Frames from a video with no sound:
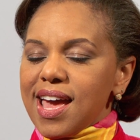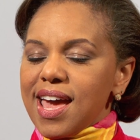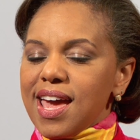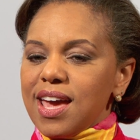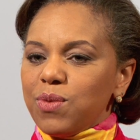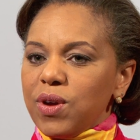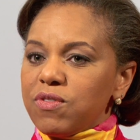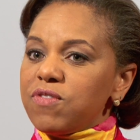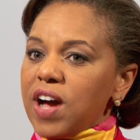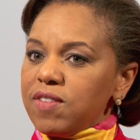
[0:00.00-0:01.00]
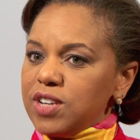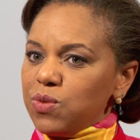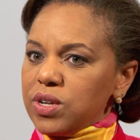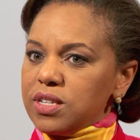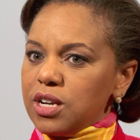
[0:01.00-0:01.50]
and we have a five day
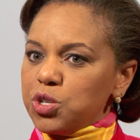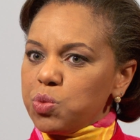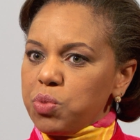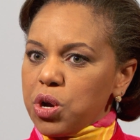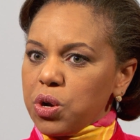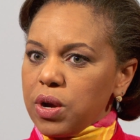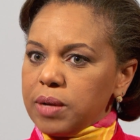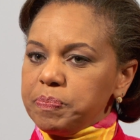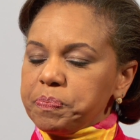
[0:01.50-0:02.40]
residential program.